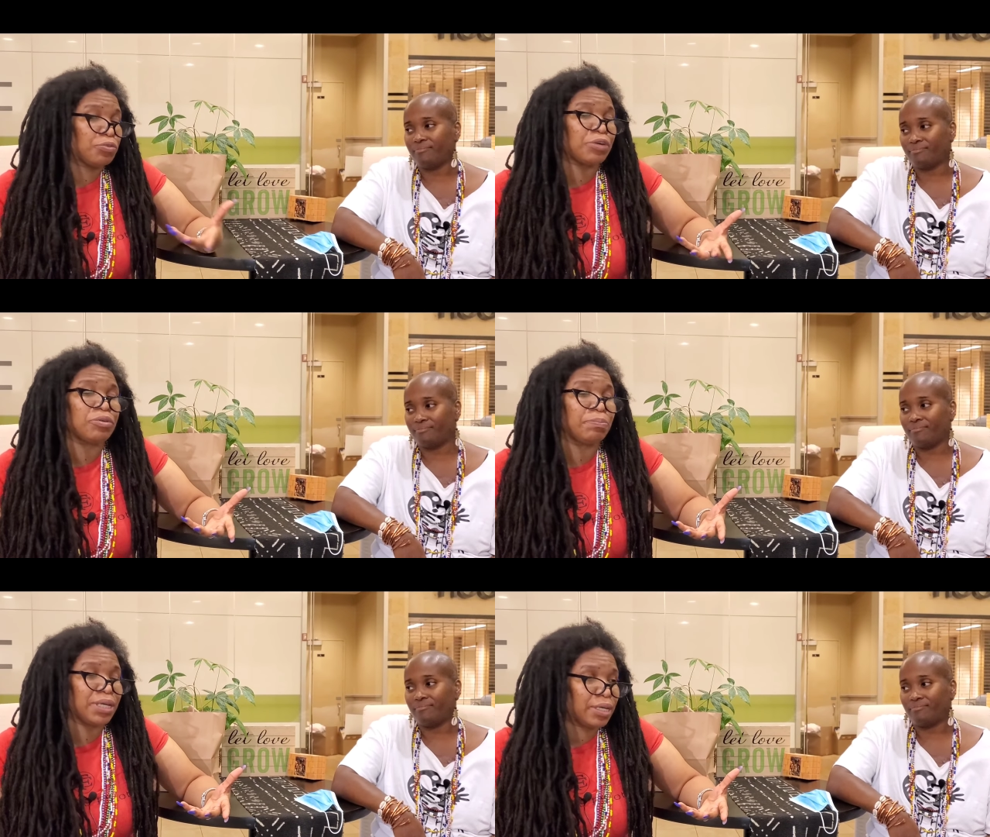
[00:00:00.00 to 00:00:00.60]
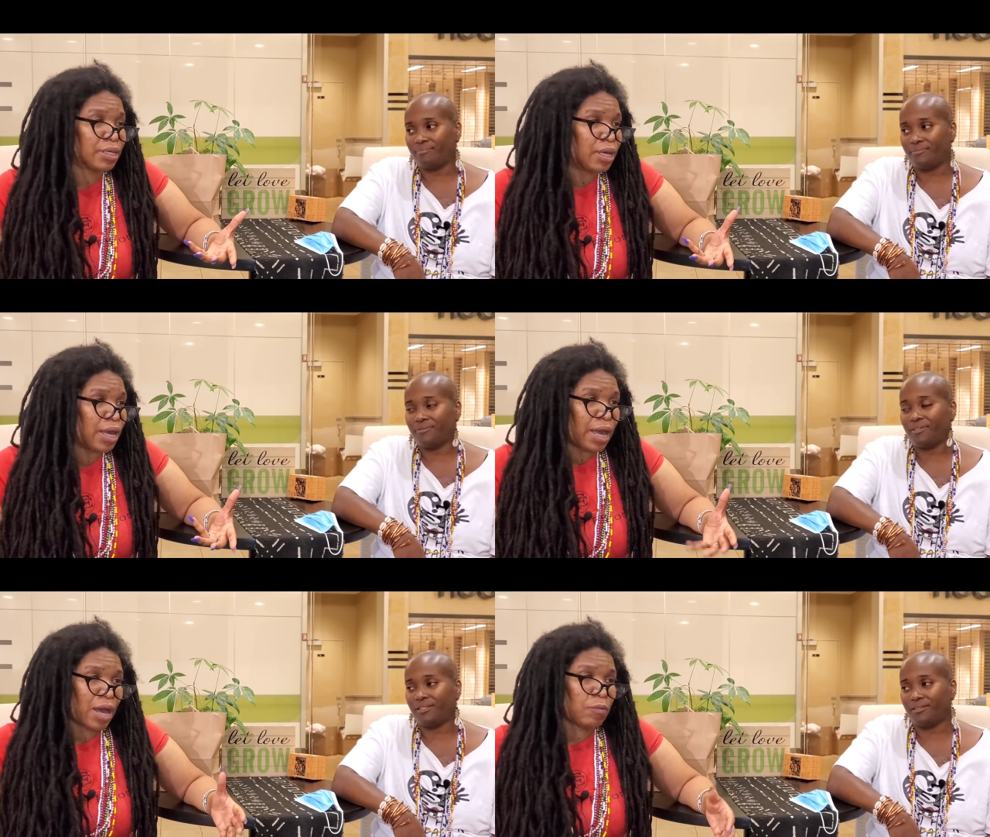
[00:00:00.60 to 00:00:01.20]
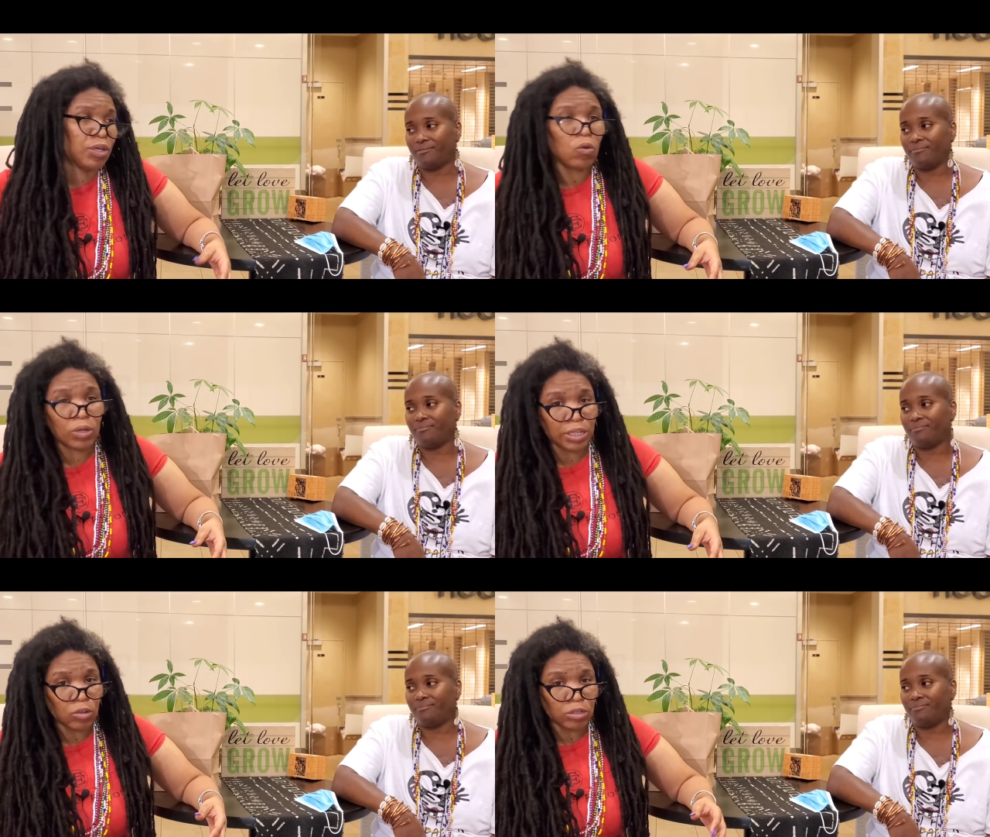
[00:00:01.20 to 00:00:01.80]
Speaker 1: or very big, right. and we're
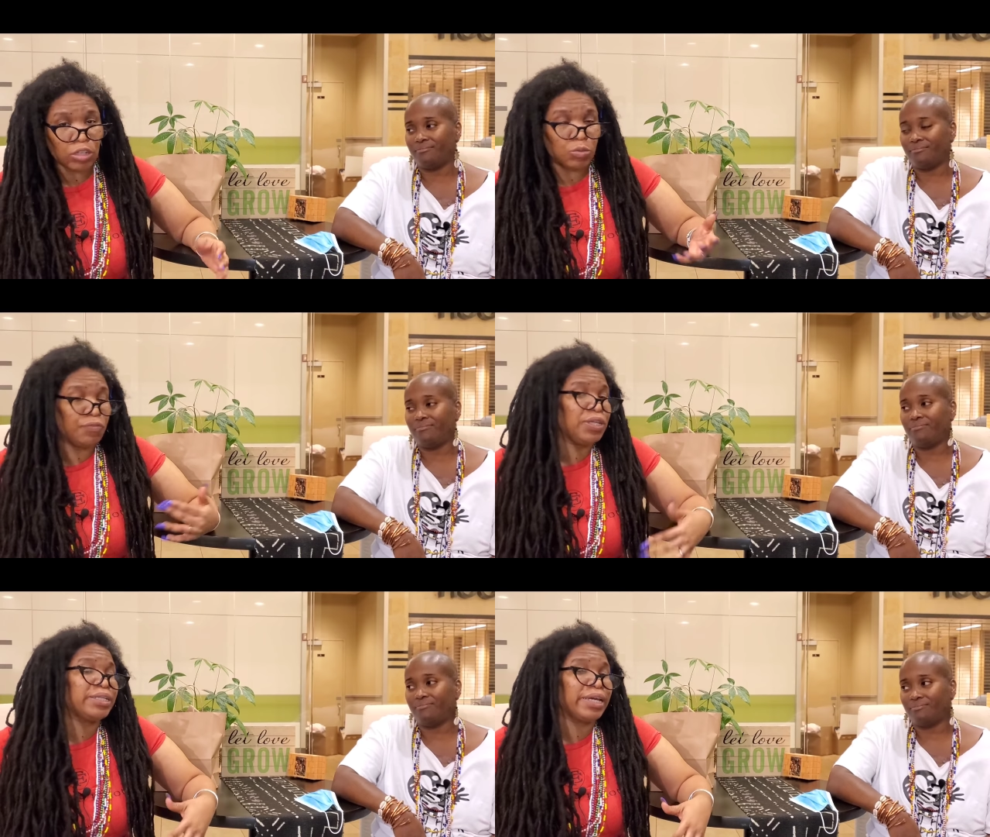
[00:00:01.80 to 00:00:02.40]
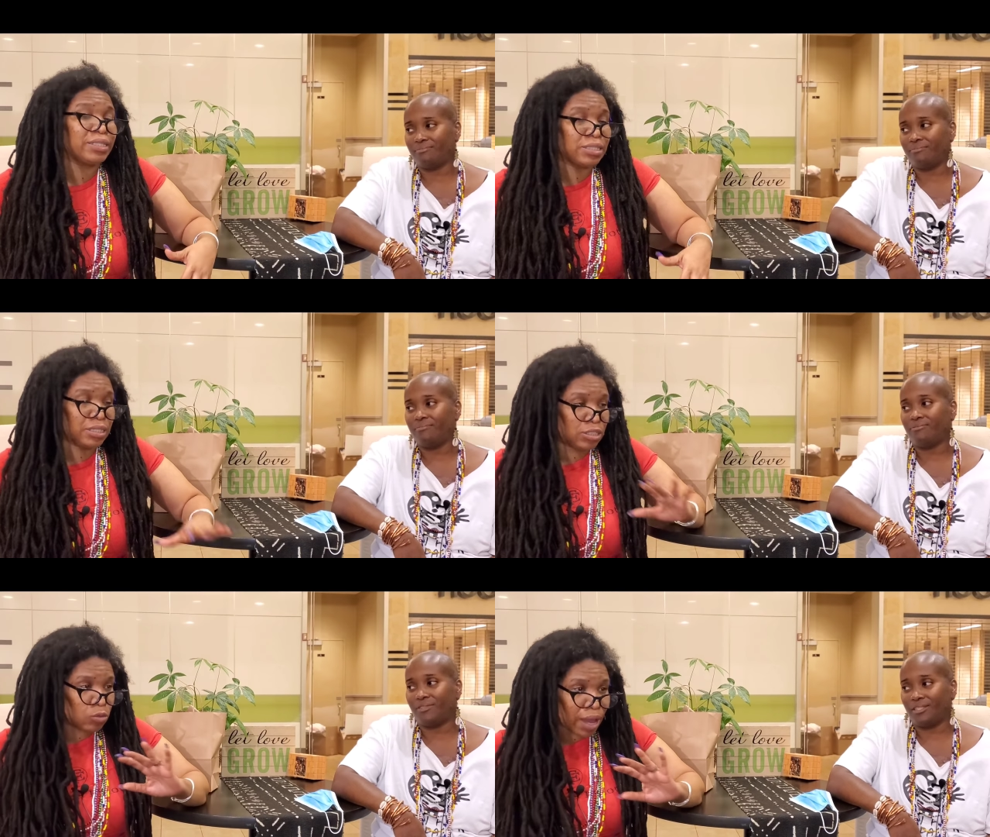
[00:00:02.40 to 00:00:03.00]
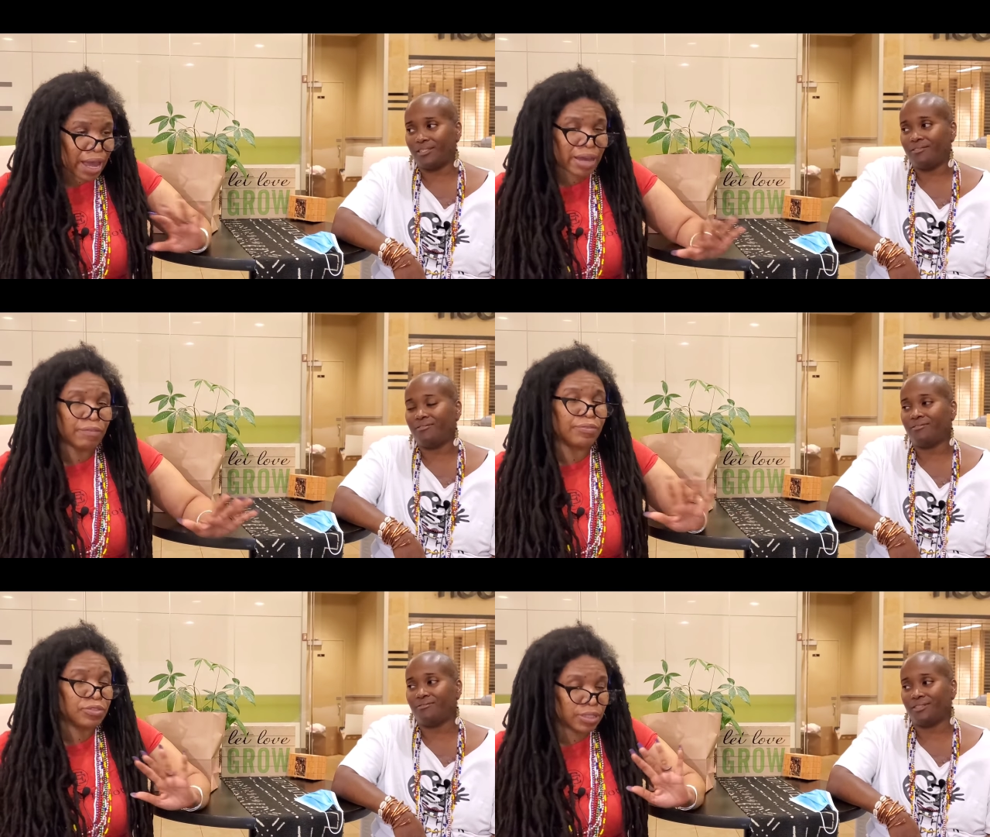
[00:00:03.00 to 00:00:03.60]
holding on because we feel guilty. You right.
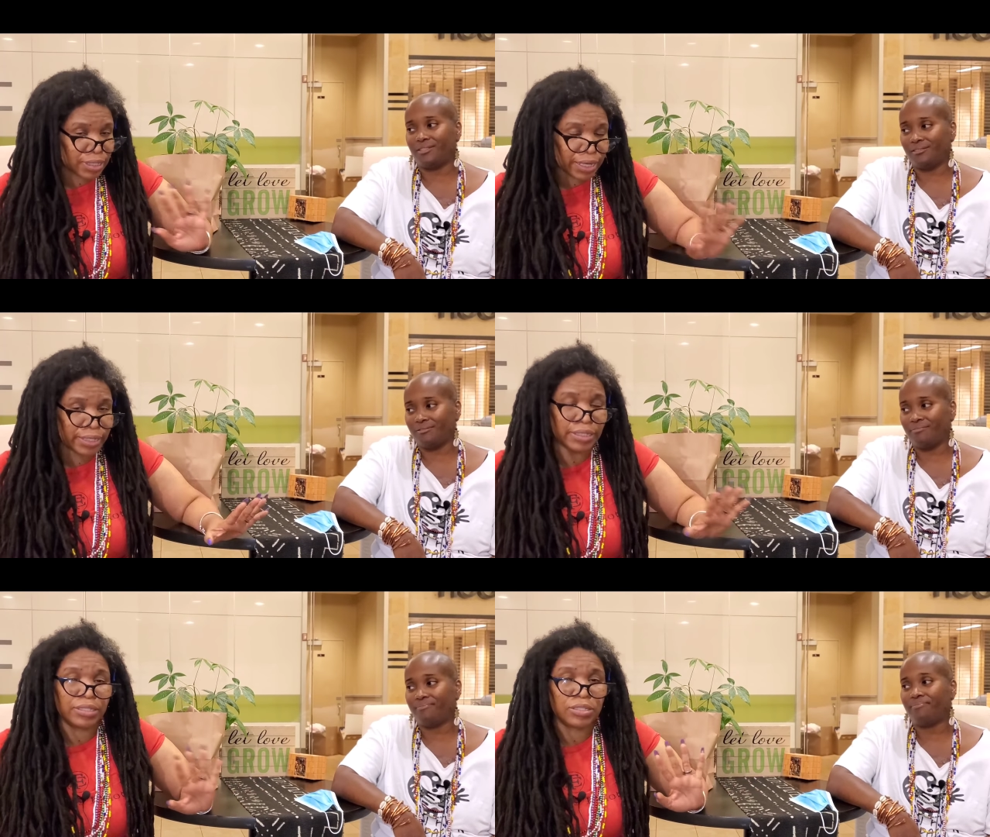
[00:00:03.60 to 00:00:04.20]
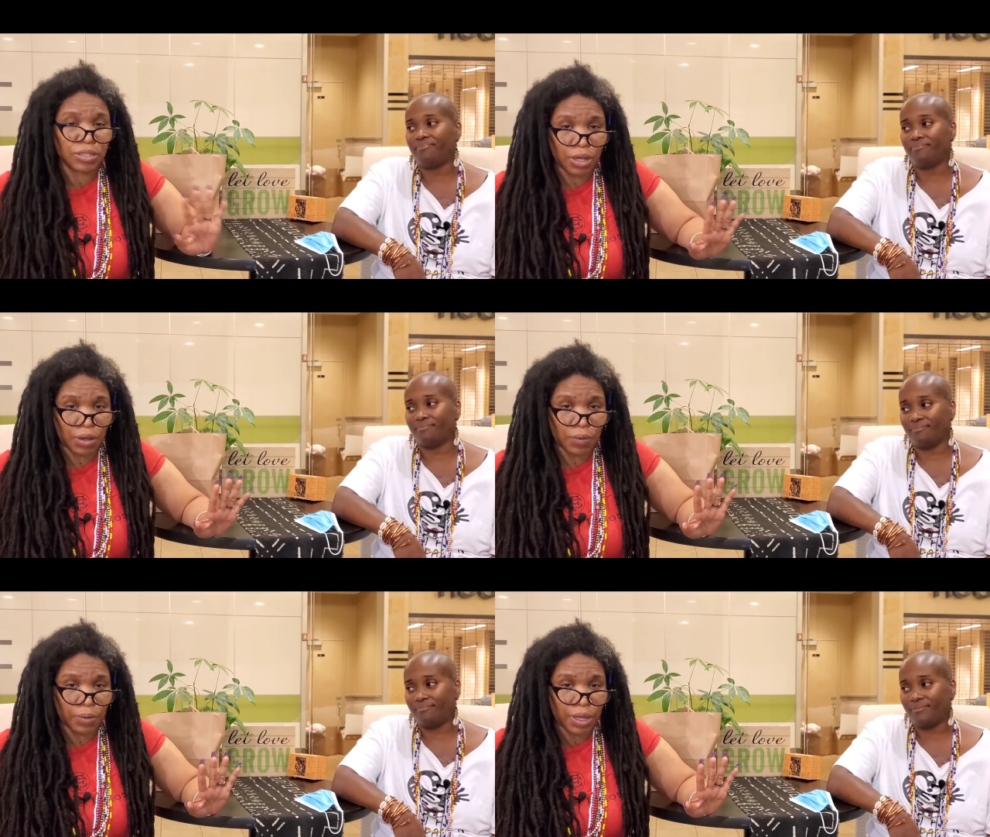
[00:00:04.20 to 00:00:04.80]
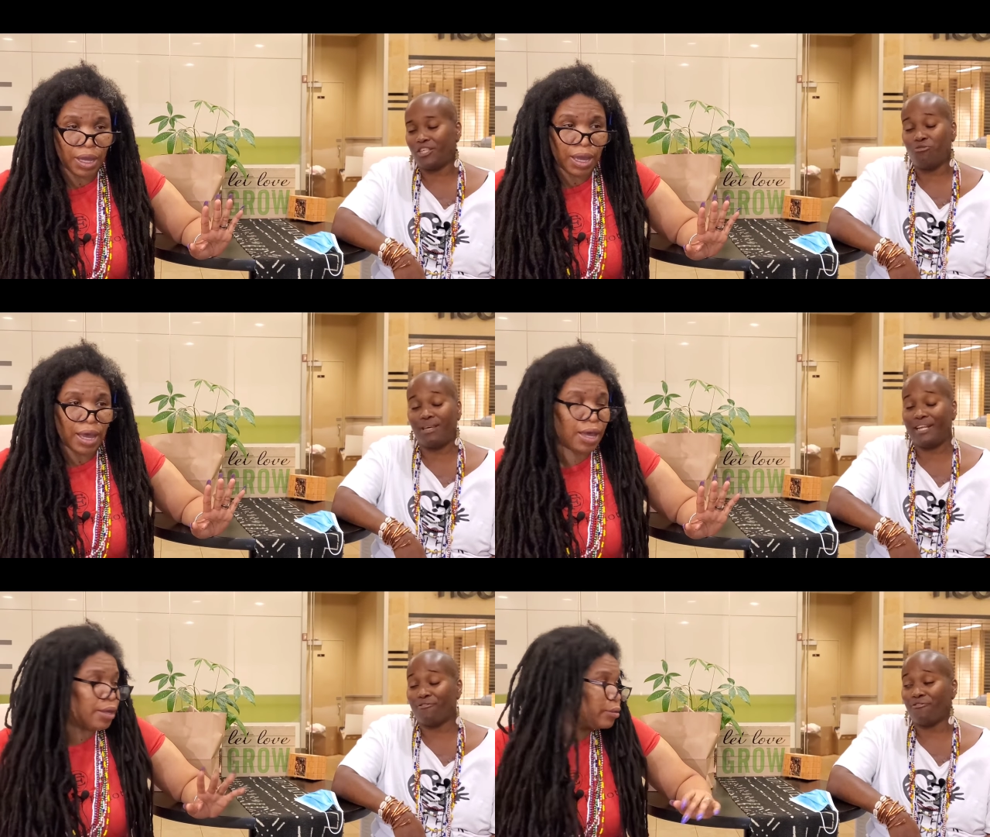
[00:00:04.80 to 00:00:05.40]
have to let it go.
Speaker 2: And you
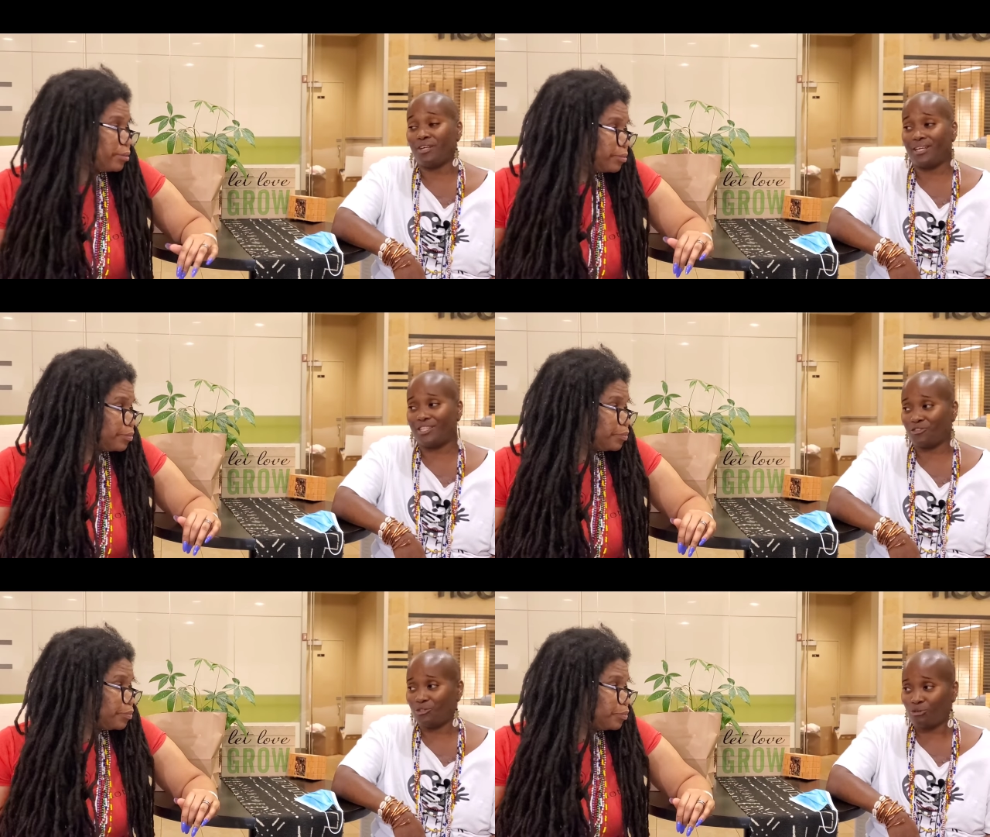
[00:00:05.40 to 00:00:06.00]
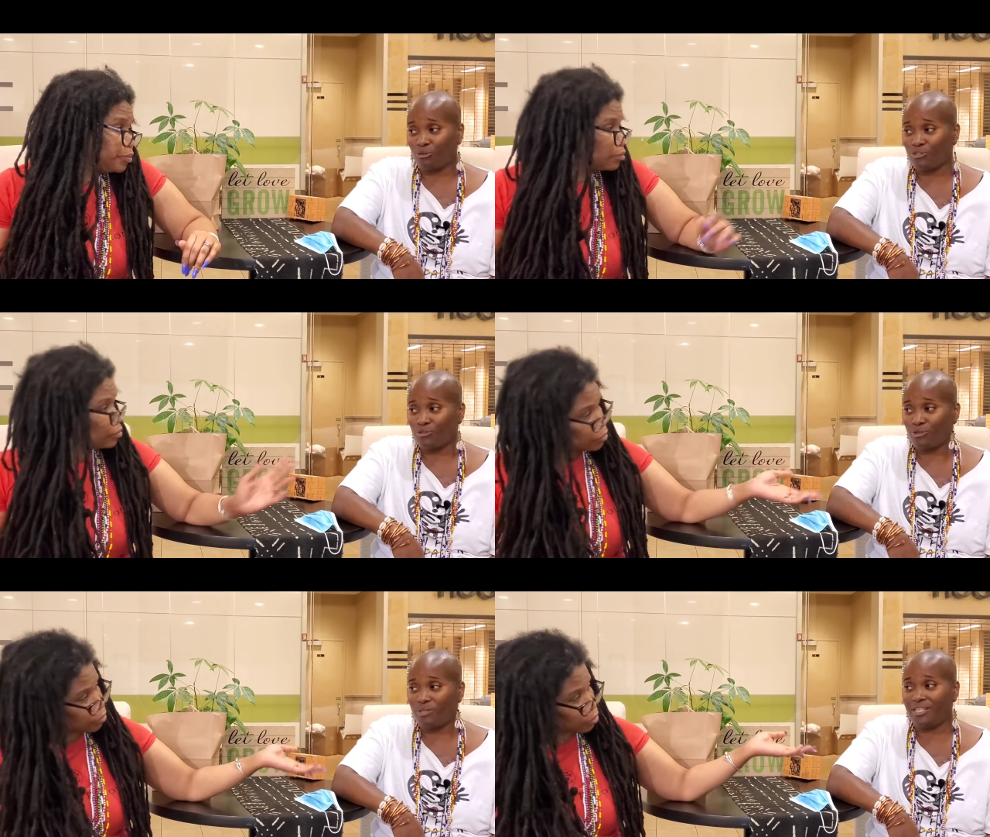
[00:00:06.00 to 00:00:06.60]
may not even realize you're holding on to it